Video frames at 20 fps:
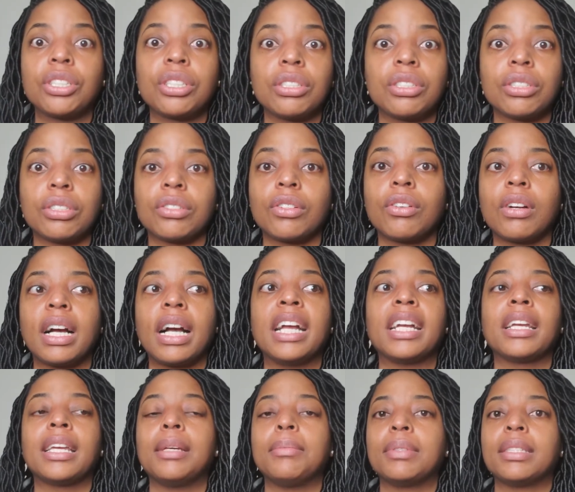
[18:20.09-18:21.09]
her just cry
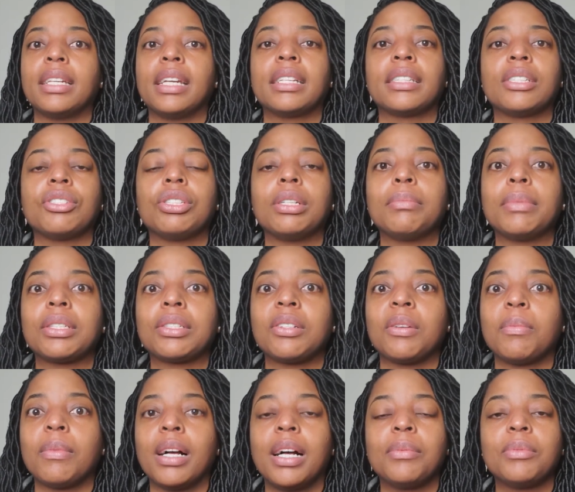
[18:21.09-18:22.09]
and keep saying that she missed her
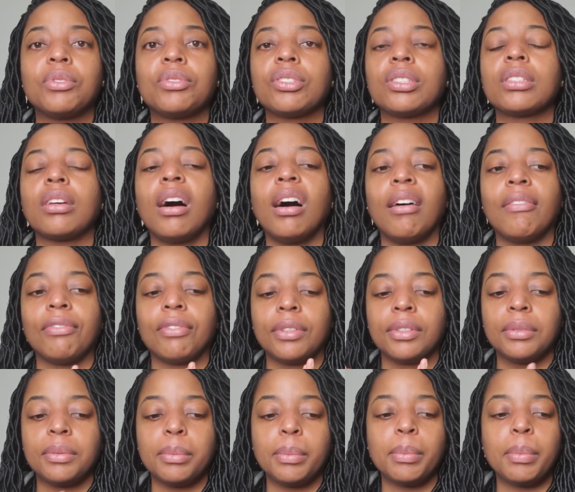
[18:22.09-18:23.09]
mom. It's just
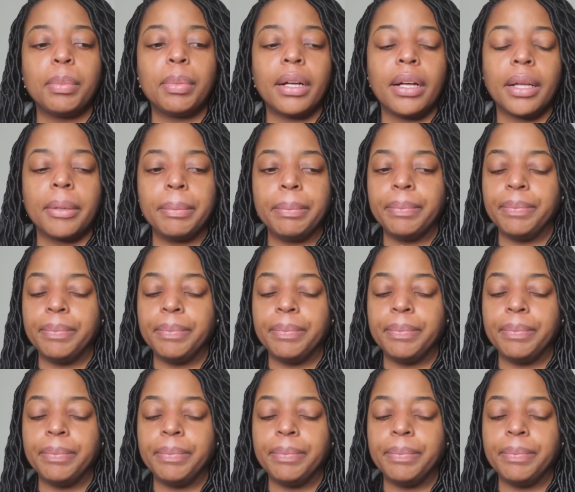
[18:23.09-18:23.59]
awful. But